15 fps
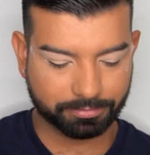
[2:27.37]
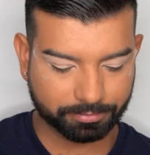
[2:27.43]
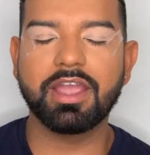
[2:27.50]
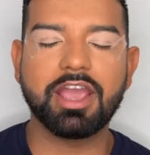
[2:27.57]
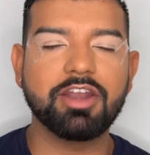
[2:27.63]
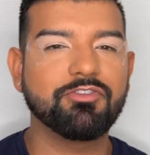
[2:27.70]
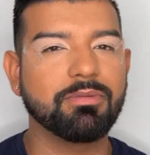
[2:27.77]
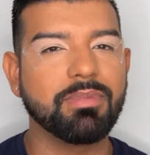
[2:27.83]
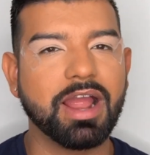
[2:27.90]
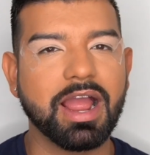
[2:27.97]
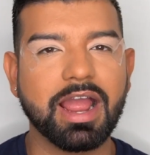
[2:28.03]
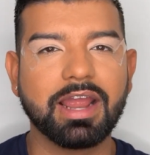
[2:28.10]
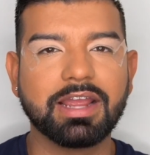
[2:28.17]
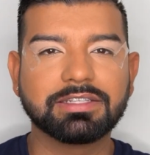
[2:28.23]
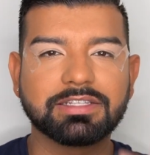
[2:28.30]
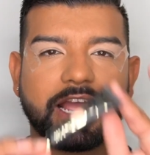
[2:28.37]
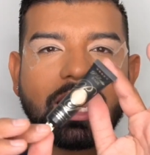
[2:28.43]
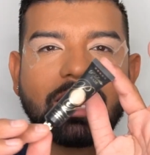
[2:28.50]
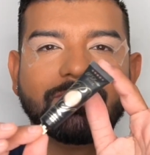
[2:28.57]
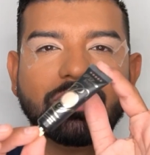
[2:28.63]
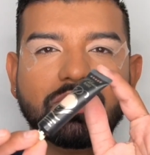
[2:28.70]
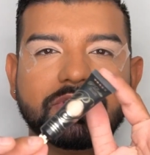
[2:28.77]
And for my eyes, I
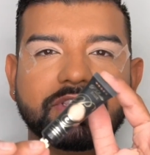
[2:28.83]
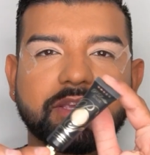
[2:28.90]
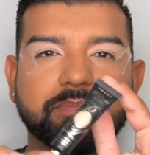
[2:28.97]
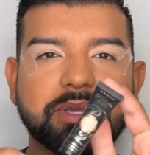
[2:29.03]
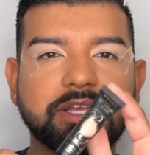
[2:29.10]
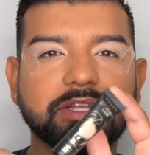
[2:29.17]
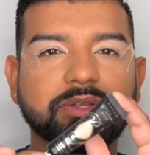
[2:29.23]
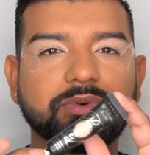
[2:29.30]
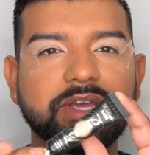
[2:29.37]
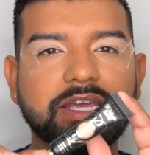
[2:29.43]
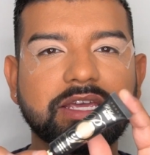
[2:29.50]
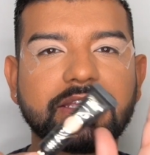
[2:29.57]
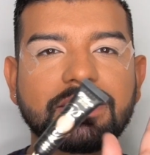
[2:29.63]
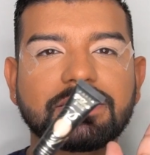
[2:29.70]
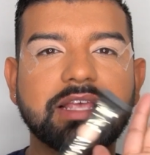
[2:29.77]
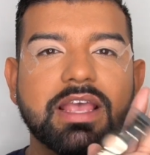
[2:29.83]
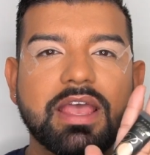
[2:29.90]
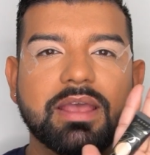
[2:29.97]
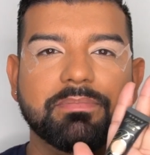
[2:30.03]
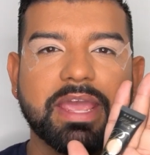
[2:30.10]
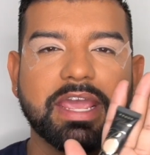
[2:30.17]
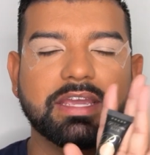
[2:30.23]
have used the P. Louise
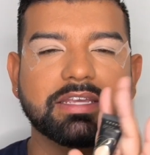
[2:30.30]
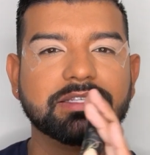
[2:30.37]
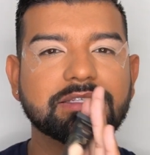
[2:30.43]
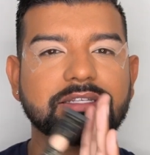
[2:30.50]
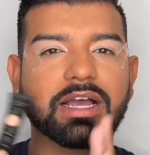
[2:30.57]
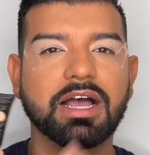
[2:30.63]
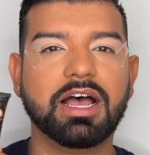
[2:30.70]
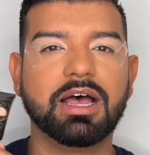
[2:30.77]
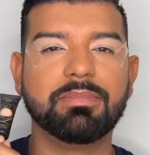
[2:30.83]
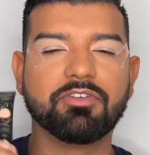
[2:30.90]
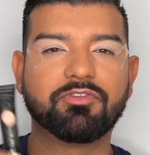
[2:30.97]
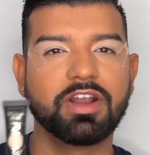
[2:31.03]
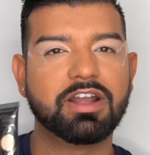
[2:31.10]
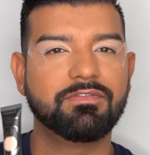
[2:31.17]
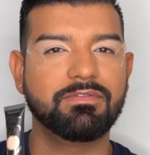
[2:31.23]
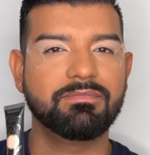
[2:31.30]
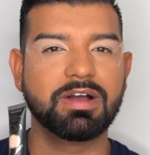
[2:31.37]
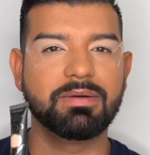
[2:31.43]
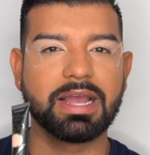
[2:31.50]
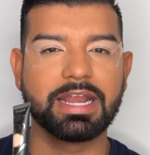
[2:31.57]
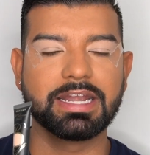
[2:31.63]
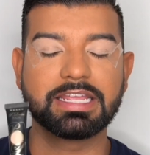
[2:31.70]
base. A friend of
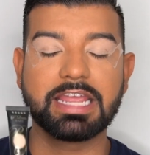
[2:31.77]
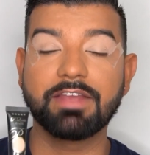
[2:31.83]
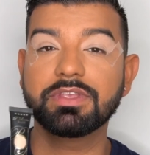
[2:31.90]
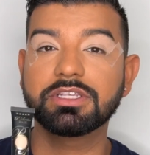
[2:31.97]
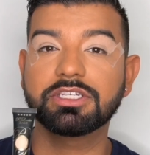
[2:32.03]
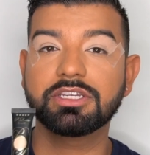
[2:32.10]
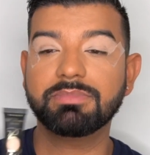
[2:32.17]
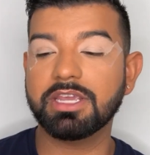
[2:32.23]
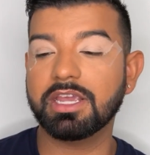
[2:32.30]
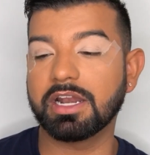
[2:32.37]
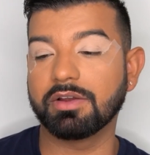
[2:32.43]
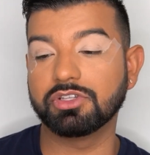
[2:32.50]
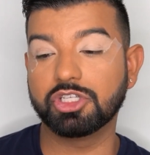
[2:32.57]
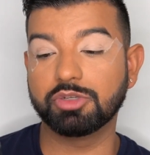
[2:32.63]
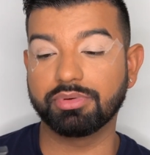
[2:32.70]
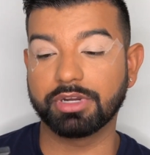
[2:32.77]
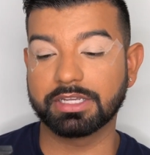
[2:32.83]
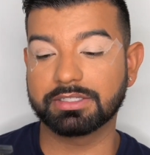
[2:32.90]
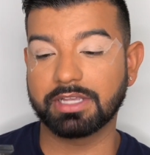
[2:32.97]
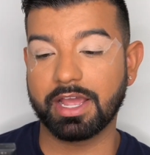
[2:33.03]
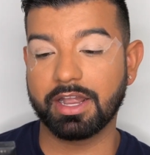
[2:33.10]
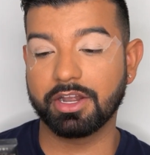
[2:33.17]
mine gave this to me, and I was super
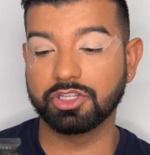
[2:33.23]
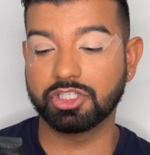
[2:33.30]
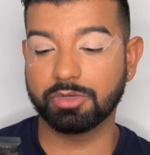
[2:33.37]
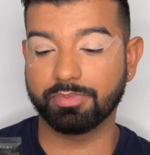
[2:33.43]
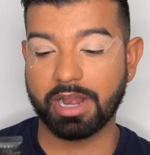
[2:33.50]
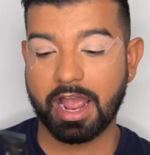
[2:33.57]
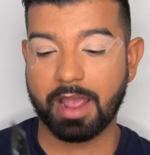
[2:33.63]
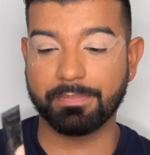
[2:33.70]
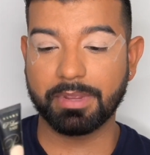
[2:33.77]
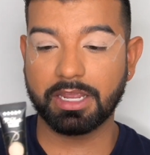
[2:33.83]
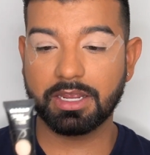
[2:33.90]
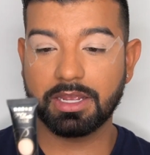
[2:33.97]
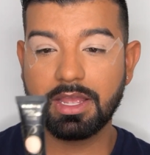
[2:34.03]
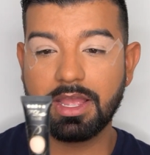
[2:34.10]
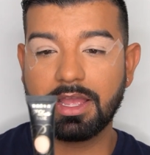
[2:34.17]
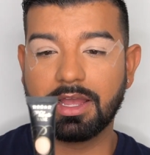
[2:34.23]
excited and super happy.